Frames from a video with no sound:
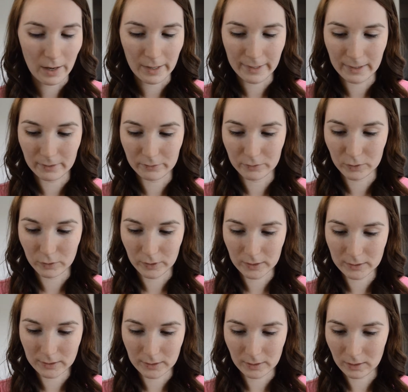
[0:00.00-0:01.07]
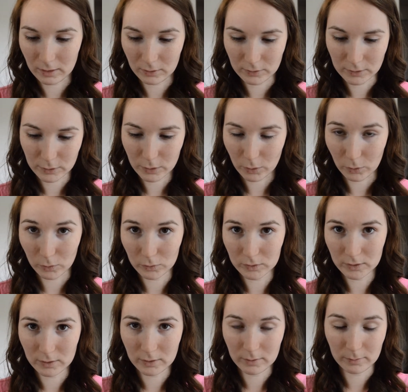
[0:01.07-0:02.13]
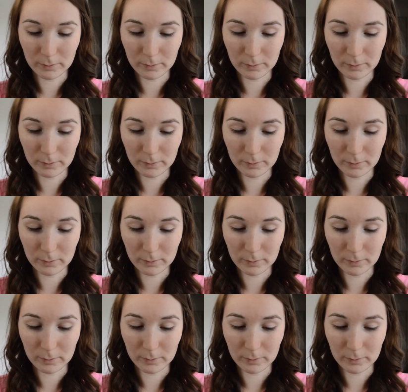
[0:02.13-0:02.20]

I have no idea how it's called,